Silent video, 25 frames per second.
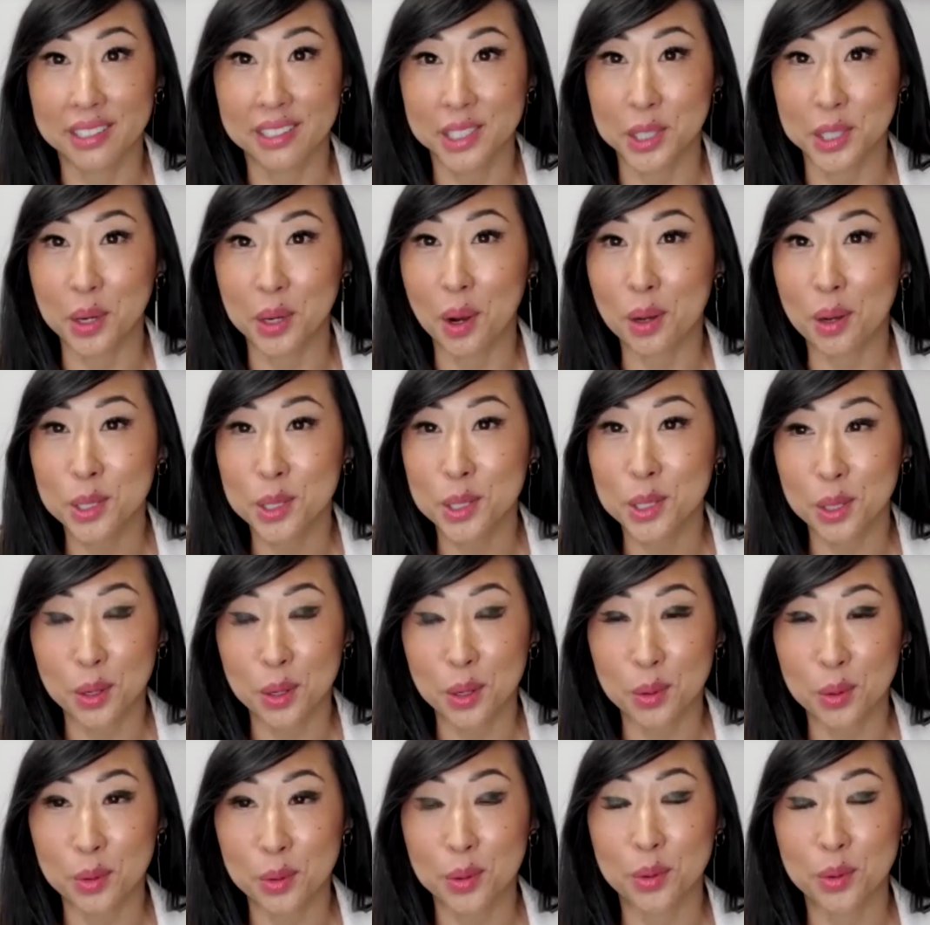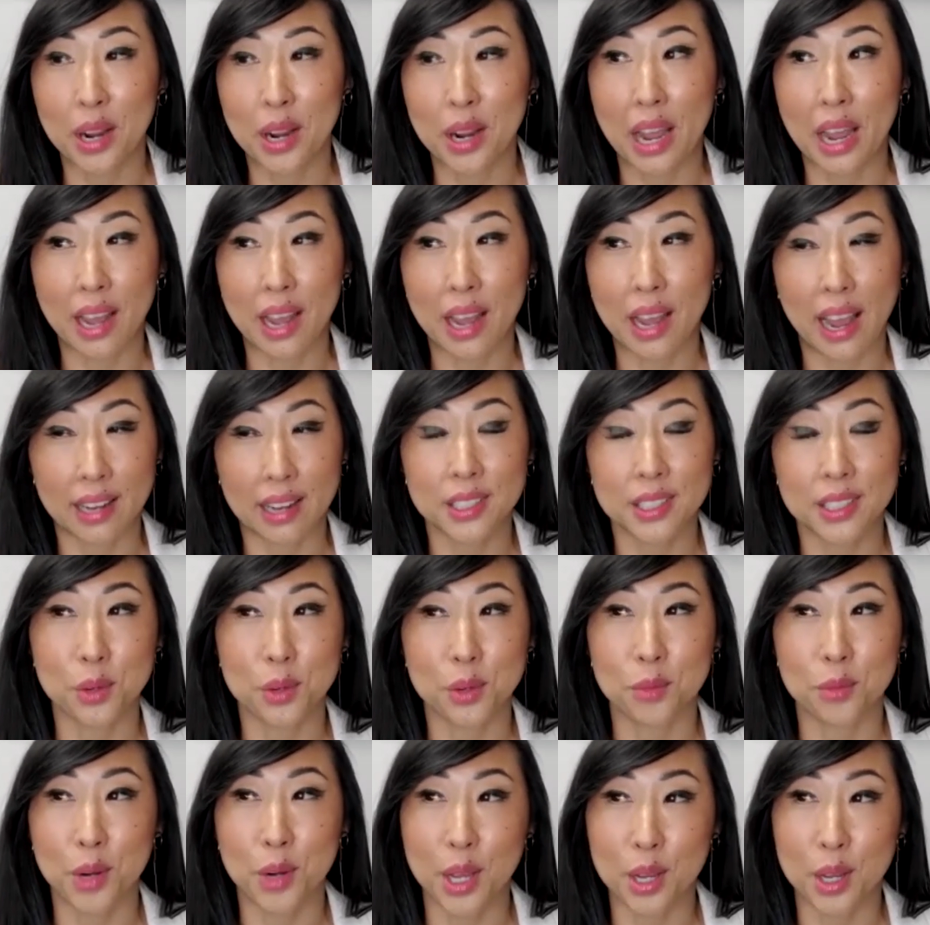She also actually
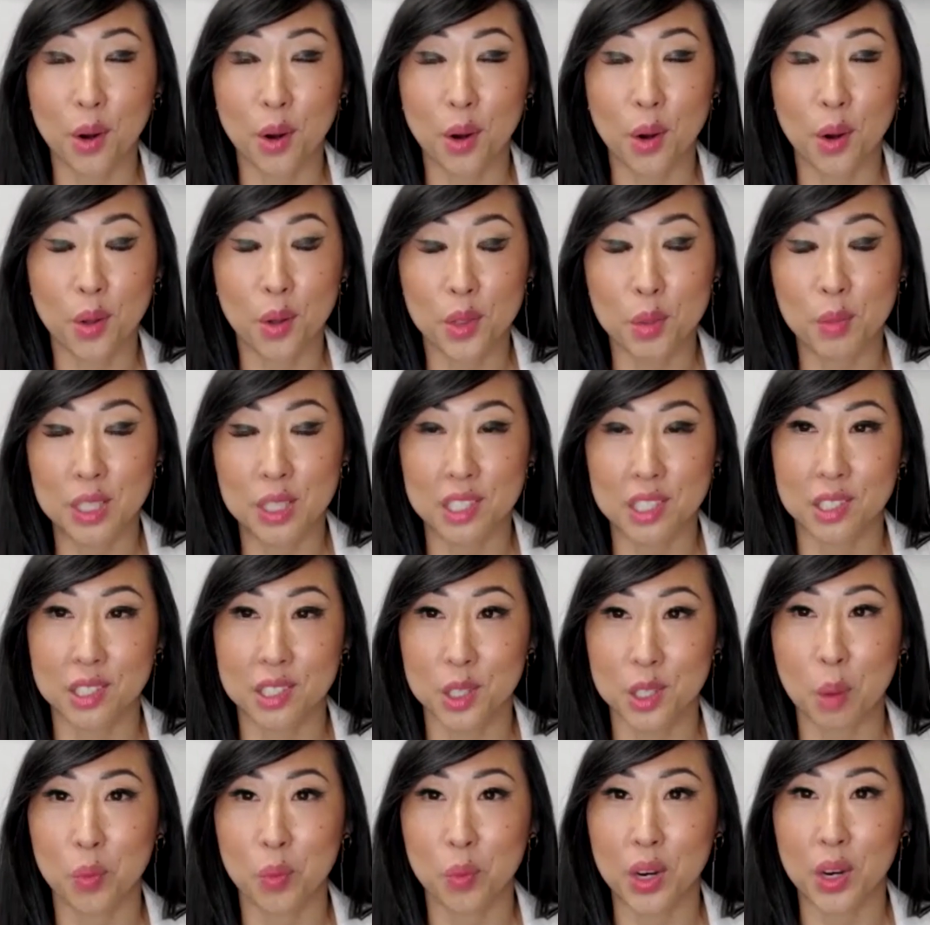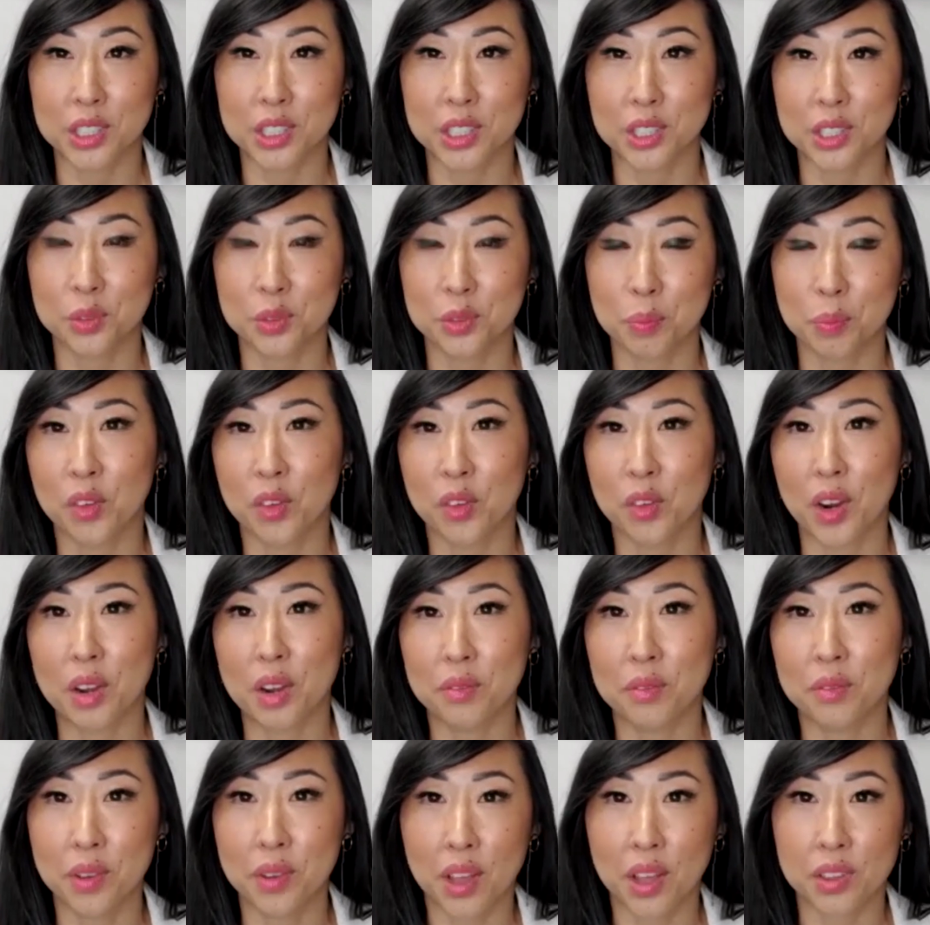ran all the business operations for my
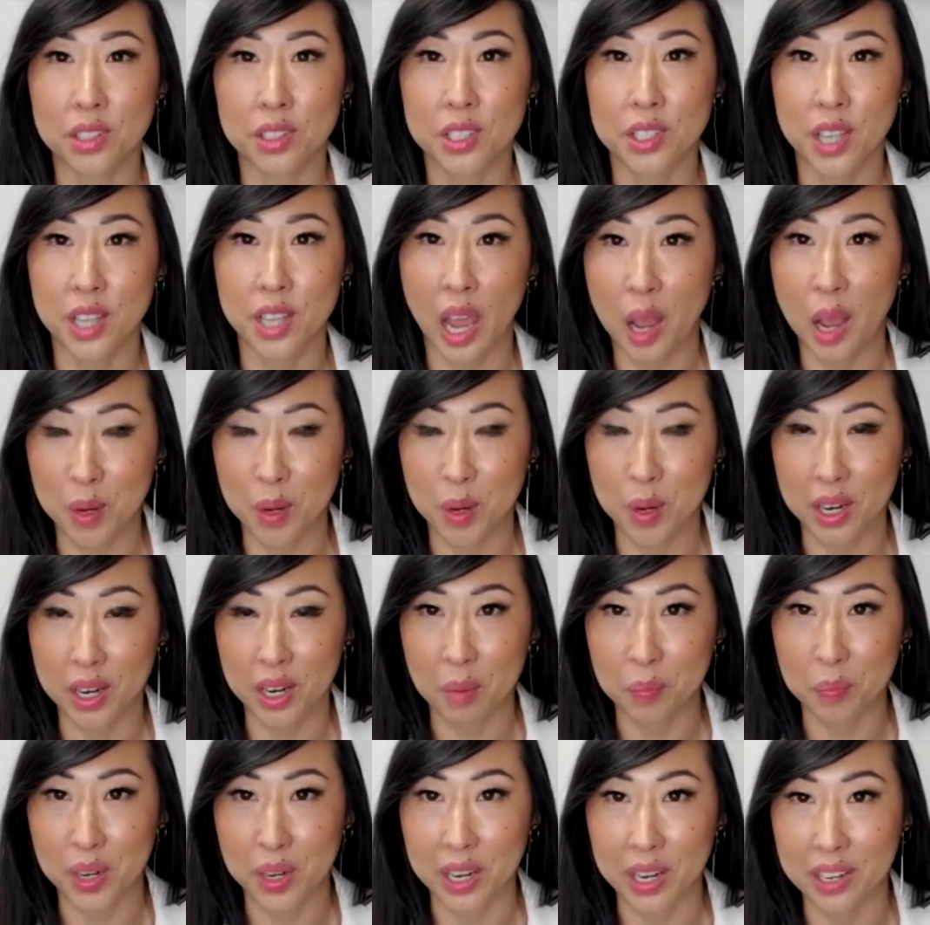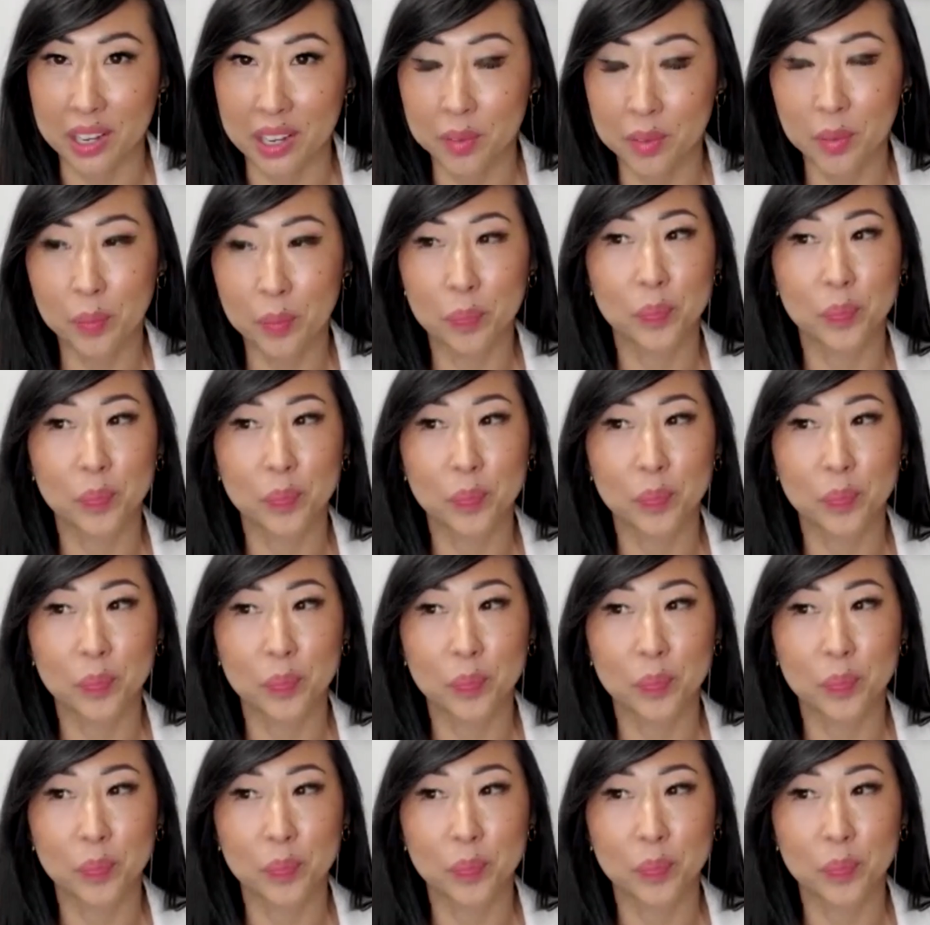grandfather's cabinet company.